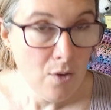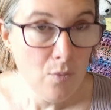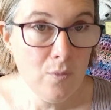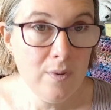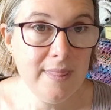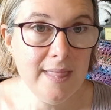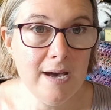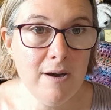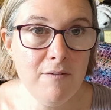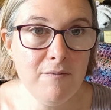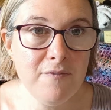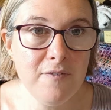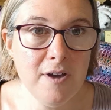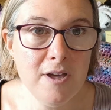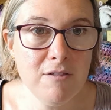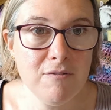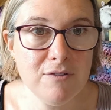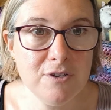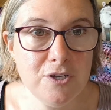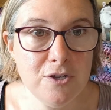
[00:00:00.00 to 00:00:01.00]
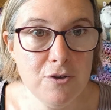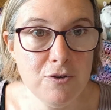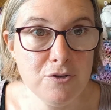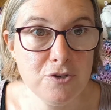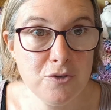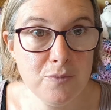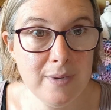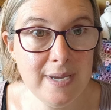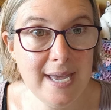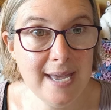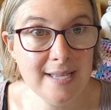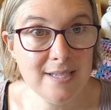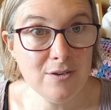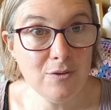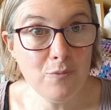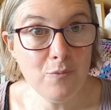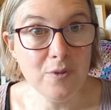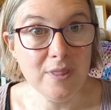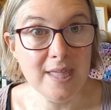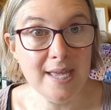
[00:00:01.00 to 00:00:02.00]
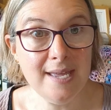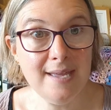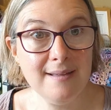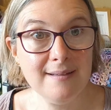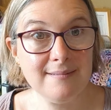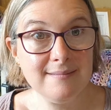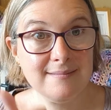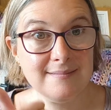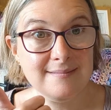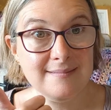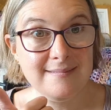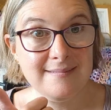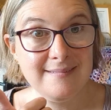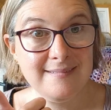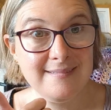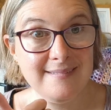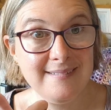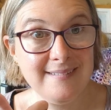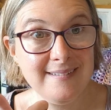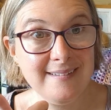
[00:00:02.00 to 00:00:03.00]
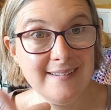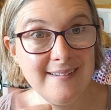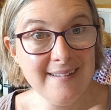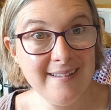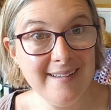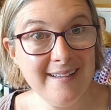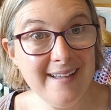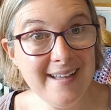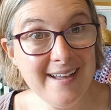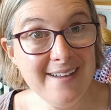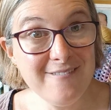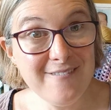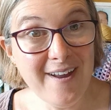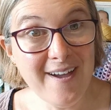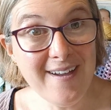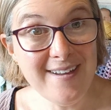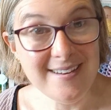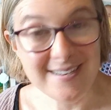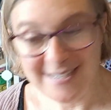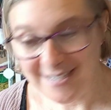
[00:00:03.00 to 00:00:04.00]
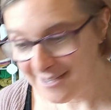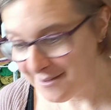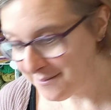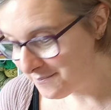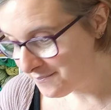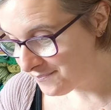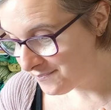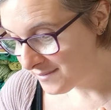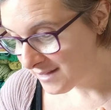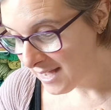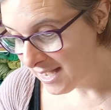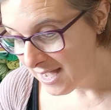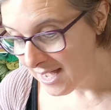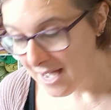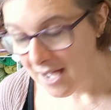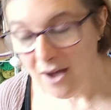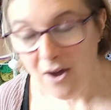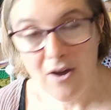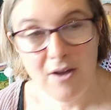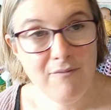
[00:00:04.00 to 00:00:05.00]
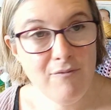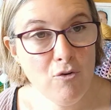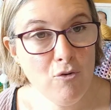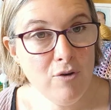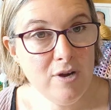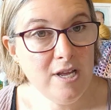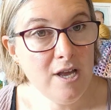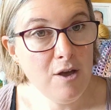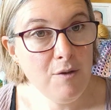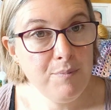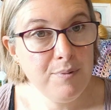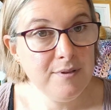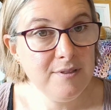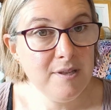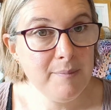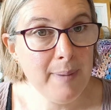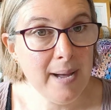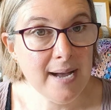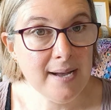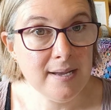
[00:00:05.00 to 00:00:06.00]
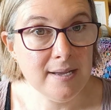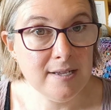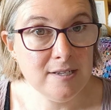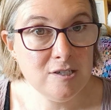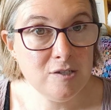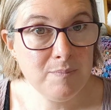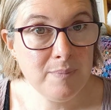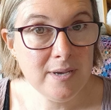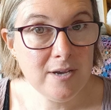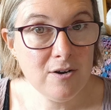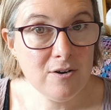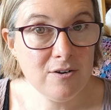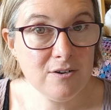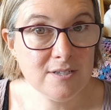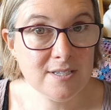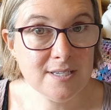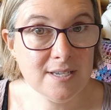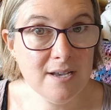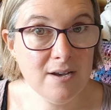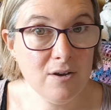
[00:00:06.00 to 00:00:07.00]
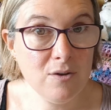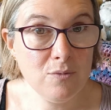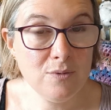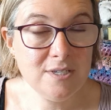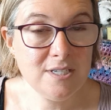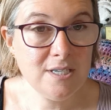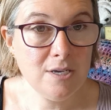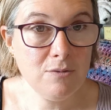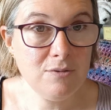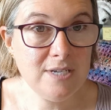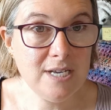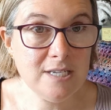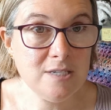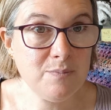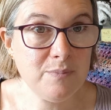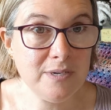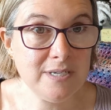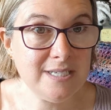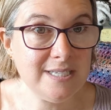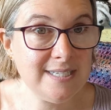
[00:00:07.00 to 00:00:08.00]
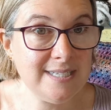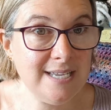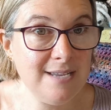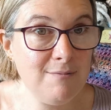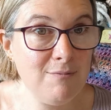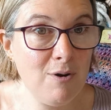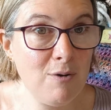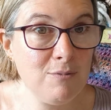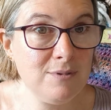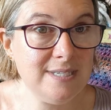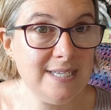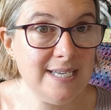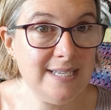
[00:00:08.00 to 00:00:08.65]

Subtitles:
without further ado, should we get on with it? Right, I've already opened the package because I was so desperate to see what was